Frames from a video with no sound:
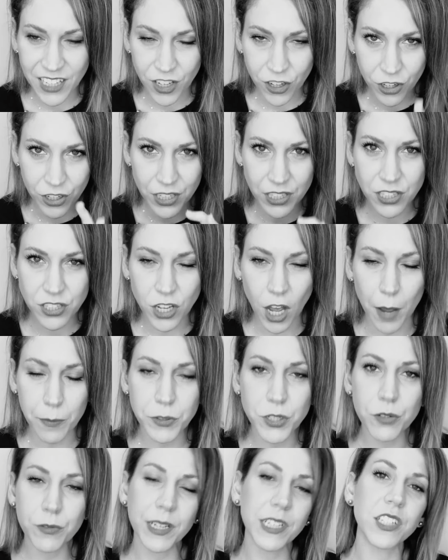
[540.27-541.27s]
that you're going to
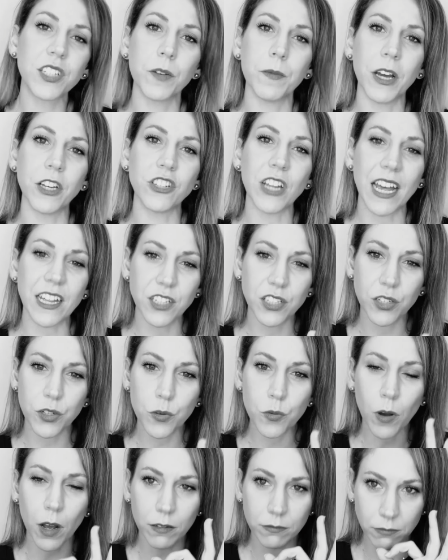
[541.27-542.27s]
stop doing so much as
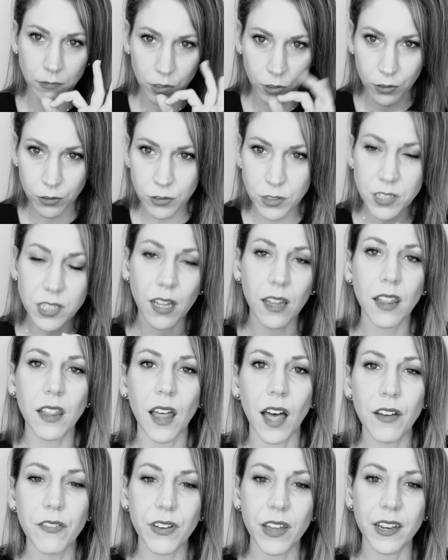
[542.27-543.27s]
you learn to
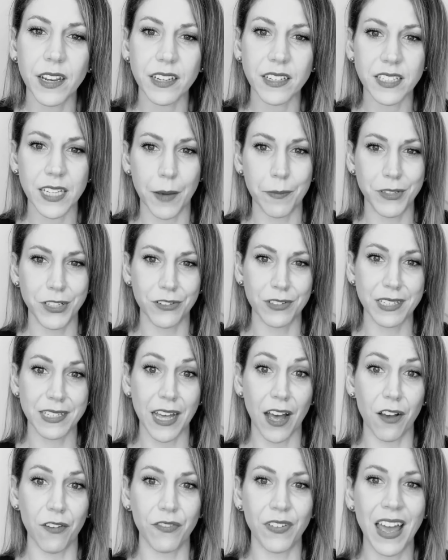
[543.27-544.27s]
love and accept
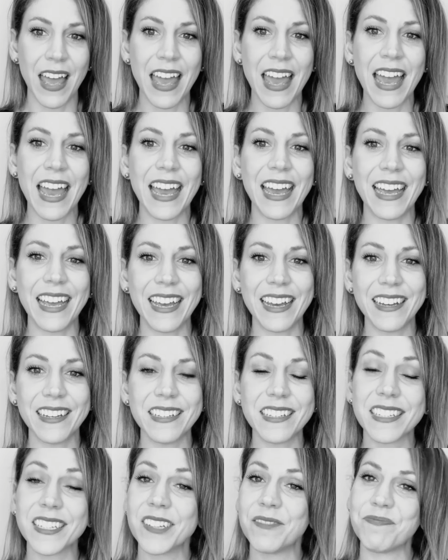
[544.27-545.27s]
yourself
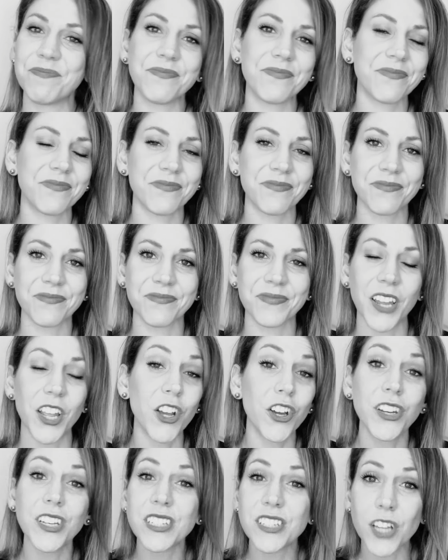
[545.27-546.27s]
is
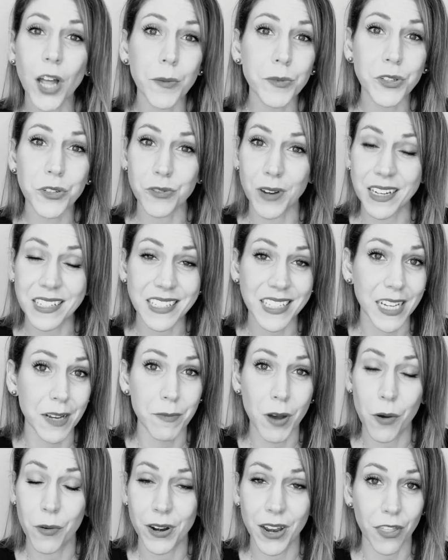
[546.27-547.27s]
you're going to stop stressing
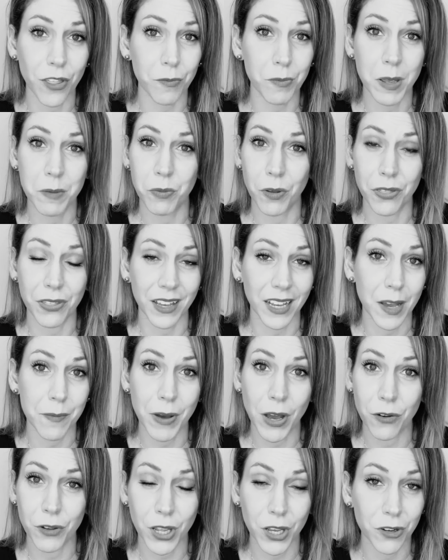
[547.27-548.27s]
about what other people think
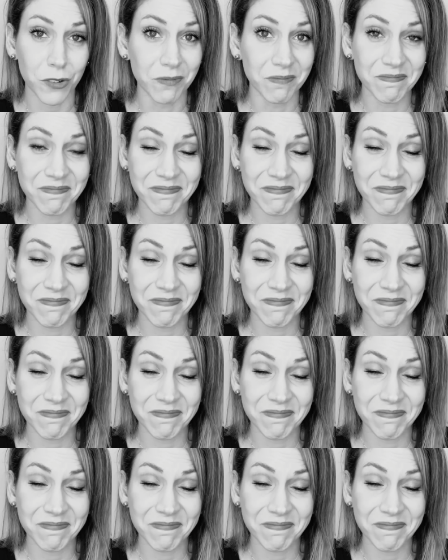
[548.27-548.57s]
about you.